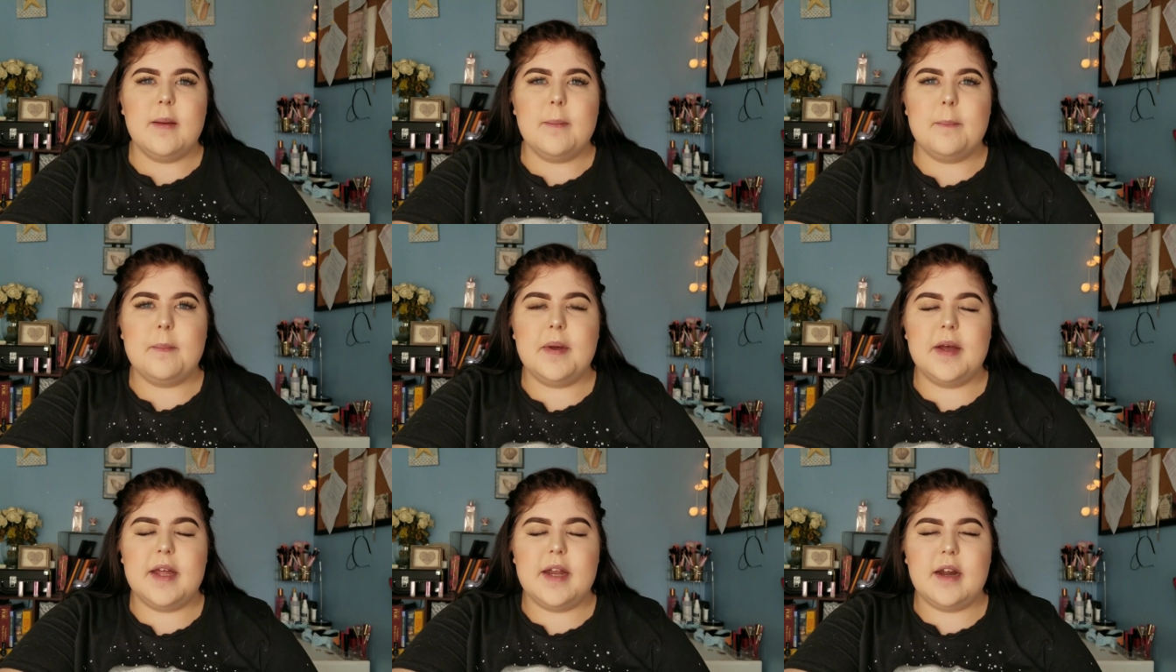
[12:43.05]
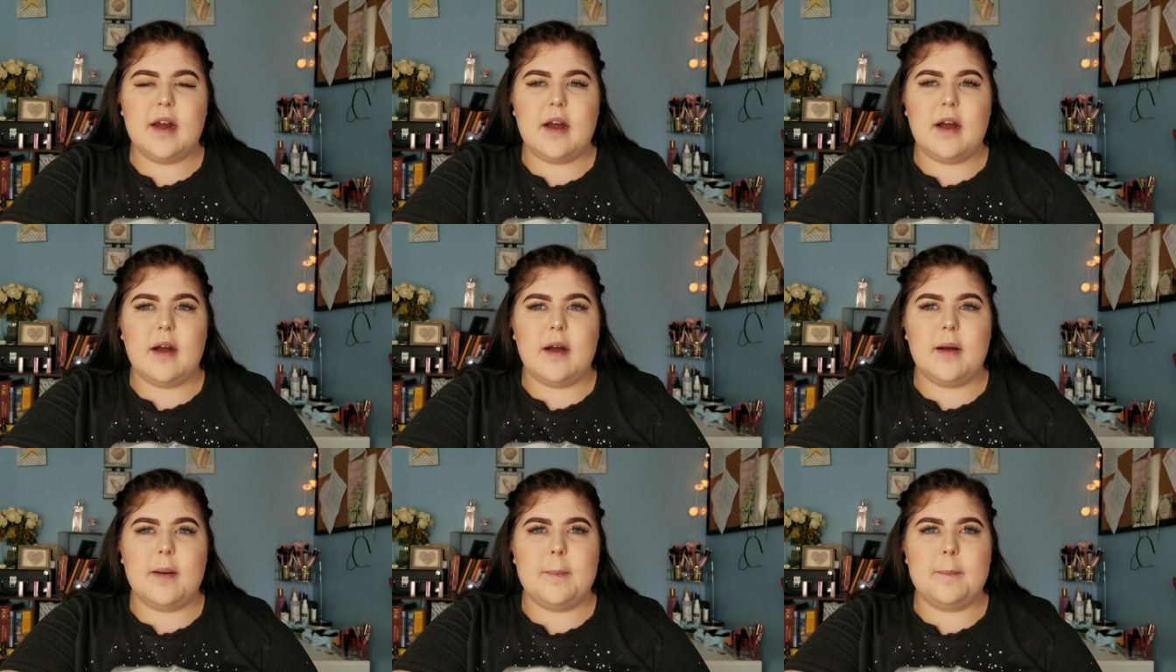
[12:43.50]
But
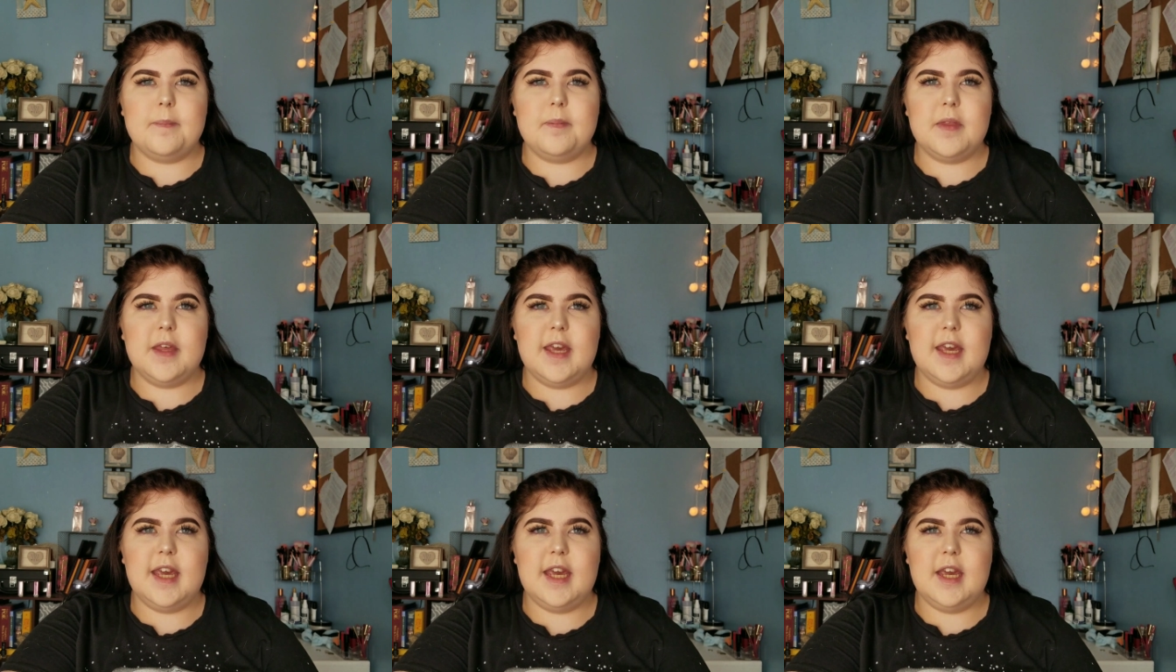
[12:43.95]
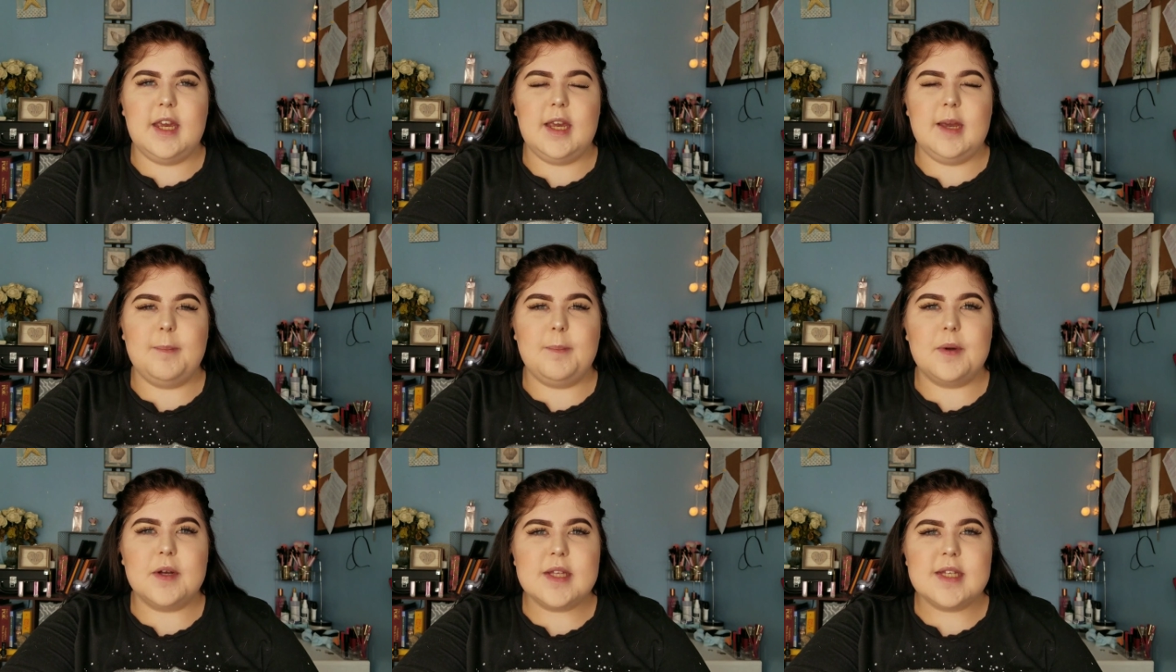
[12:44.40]
he
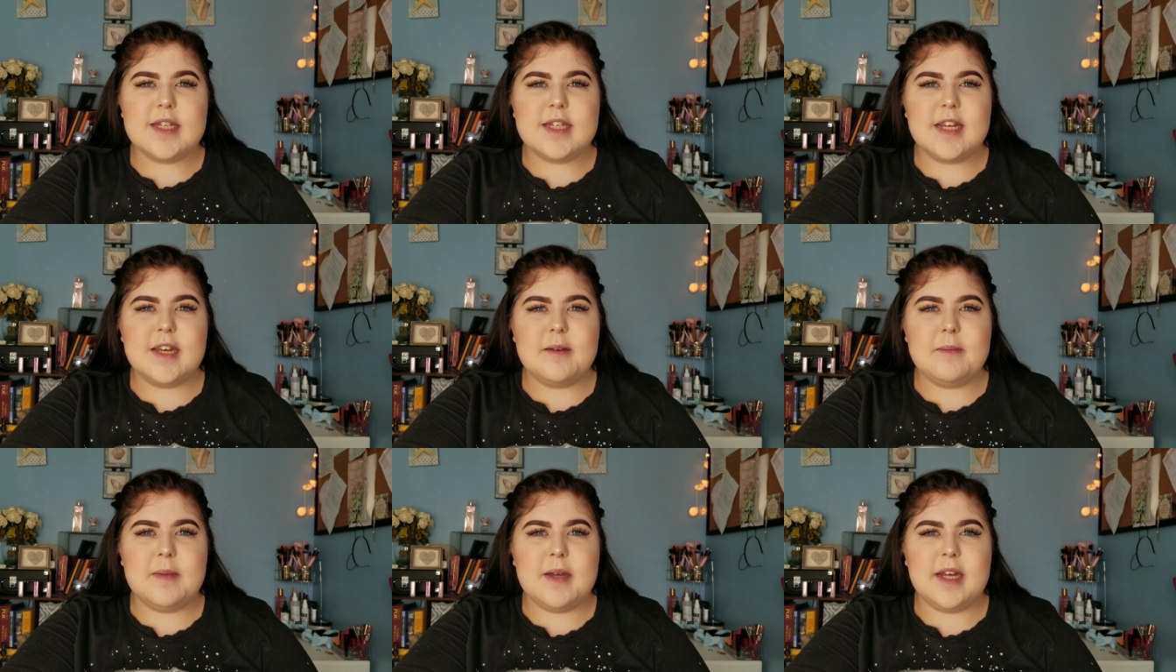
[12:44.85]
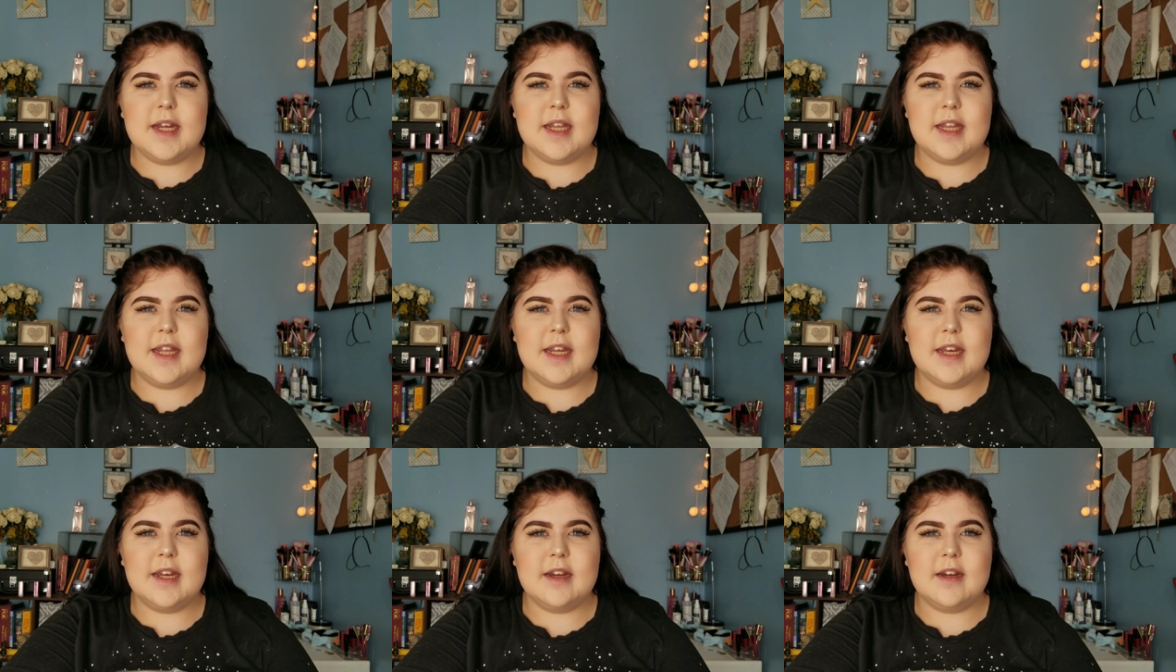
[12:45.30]
puts them in
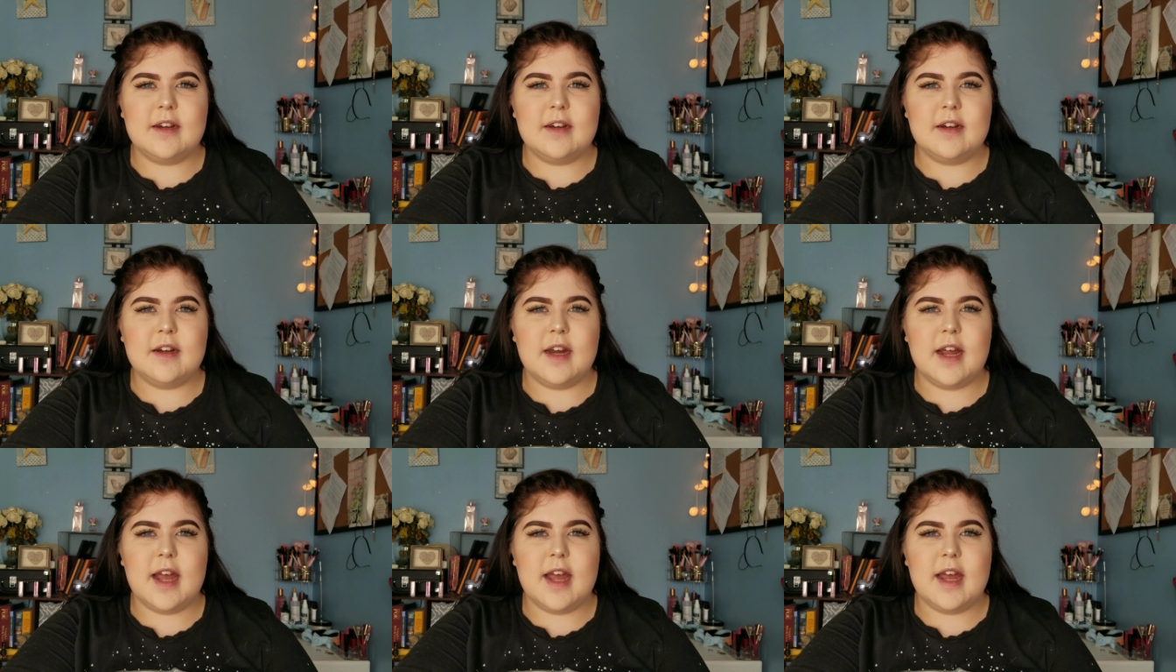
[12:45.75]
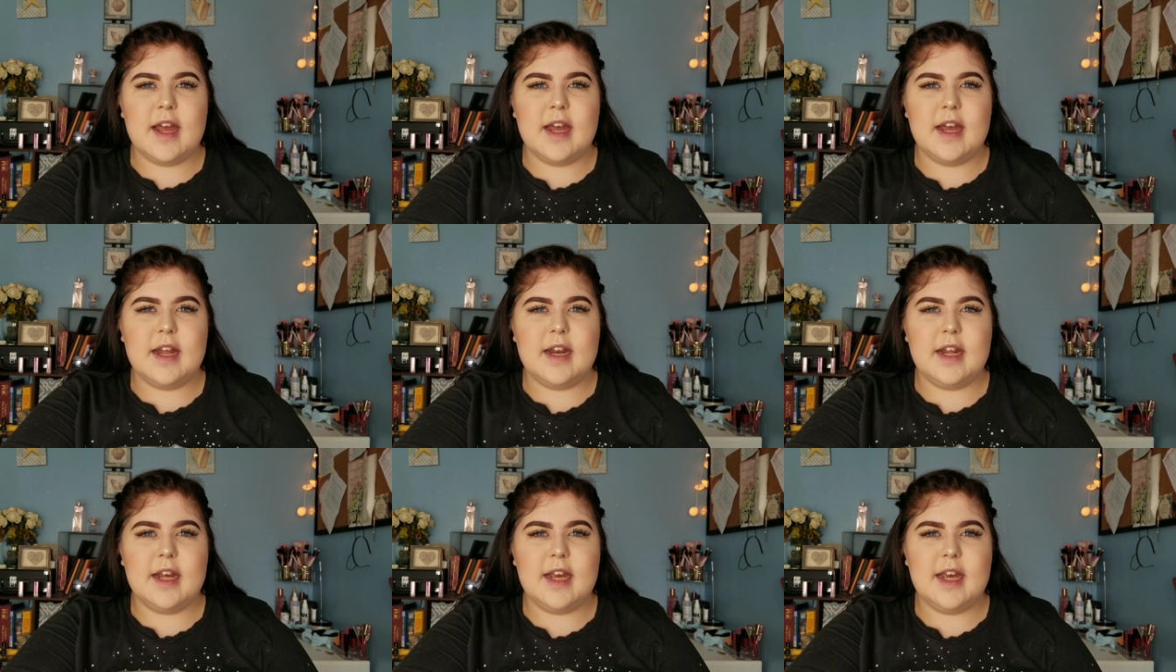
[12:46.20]
there
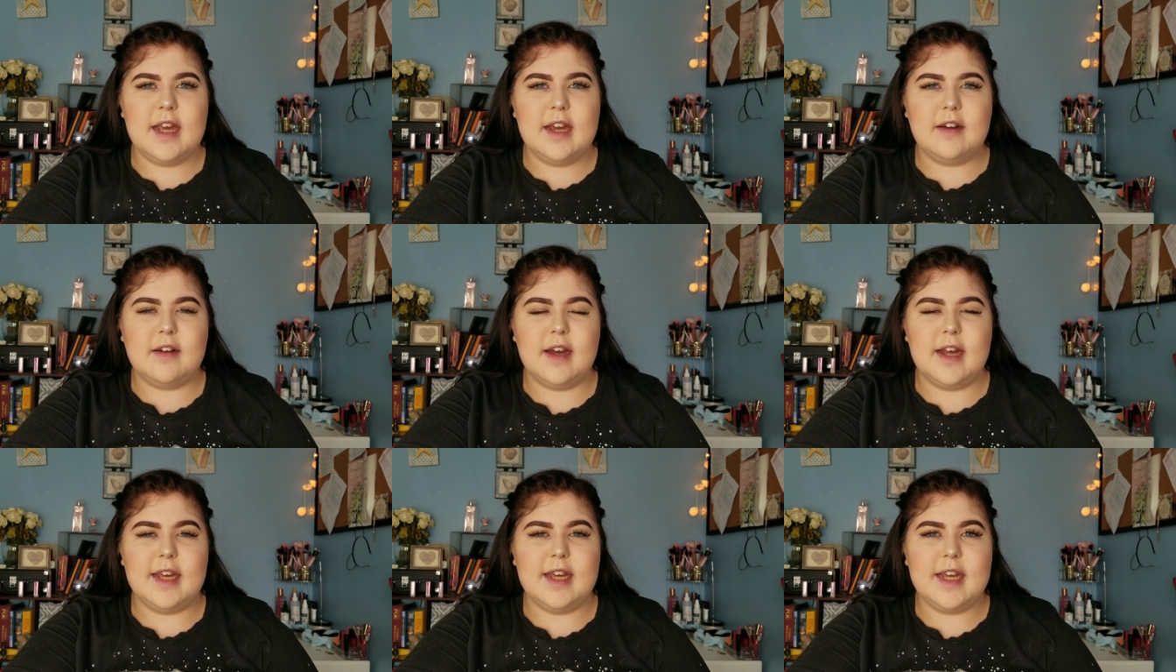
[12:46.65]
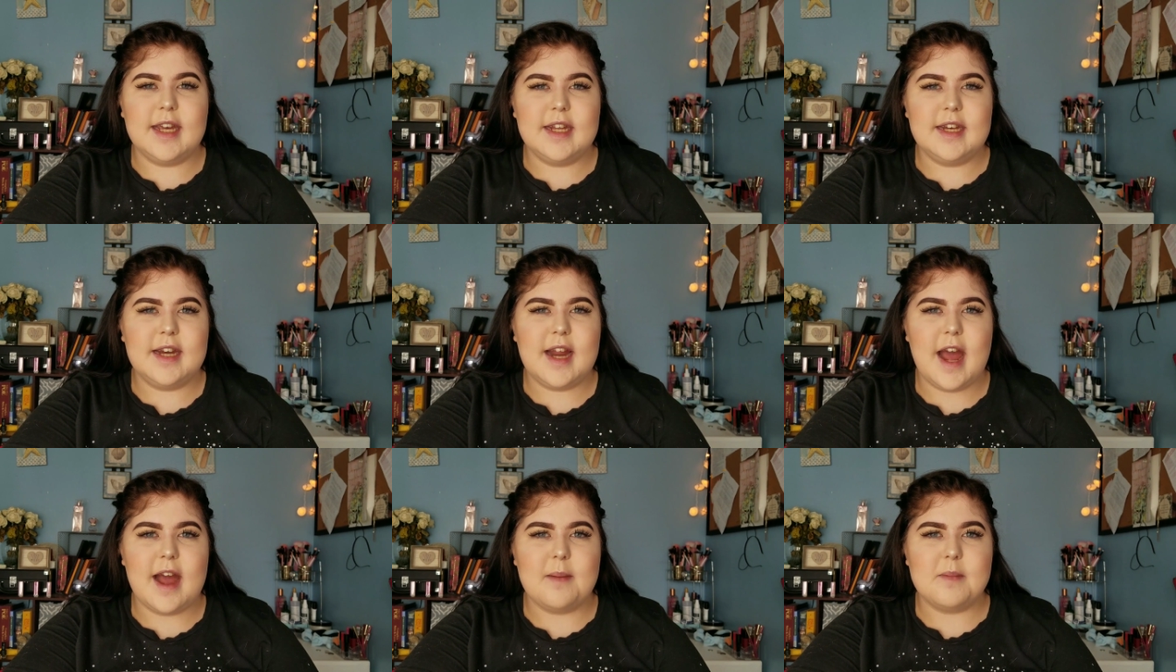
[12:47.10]
and he like
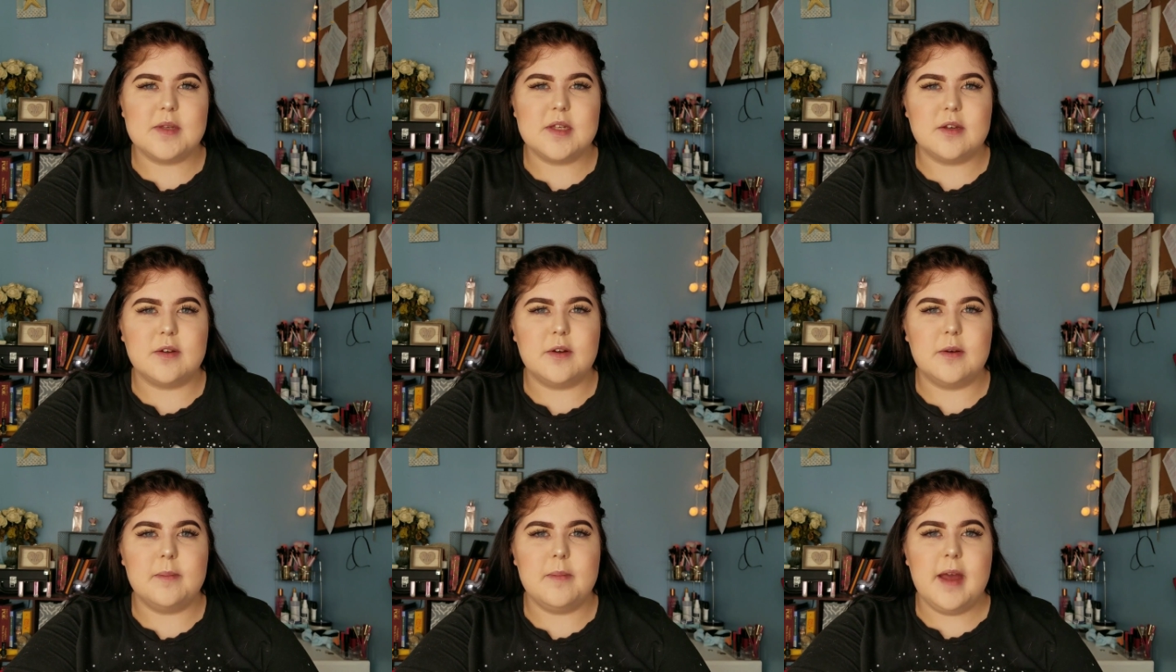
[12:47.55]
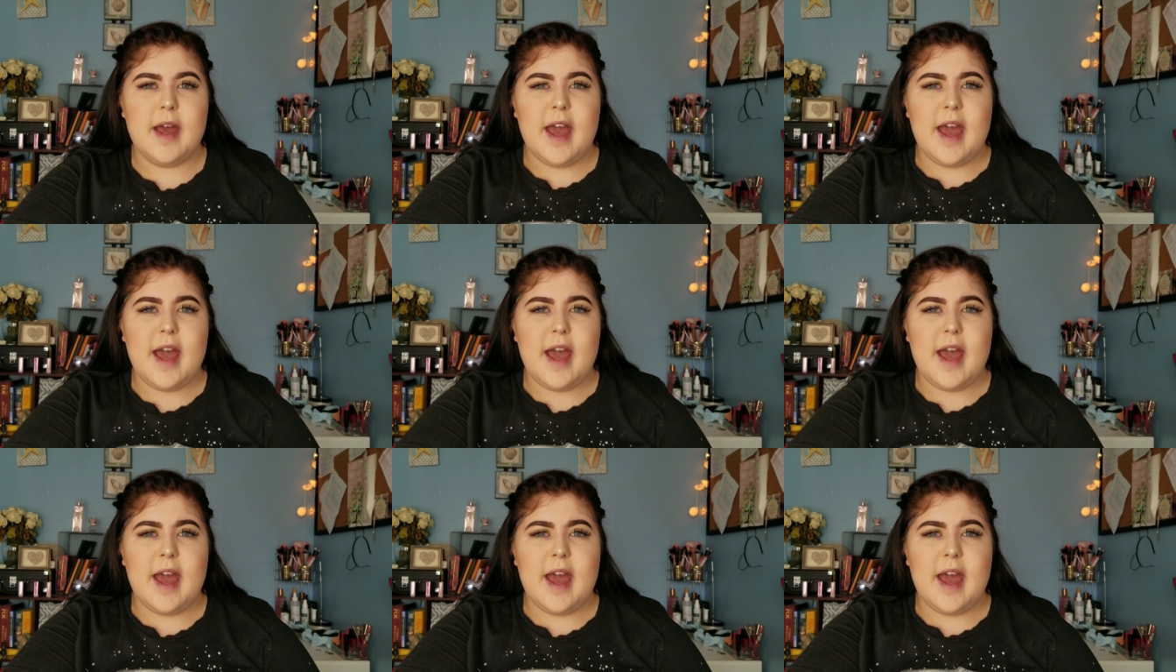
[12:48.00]
kidnaps them,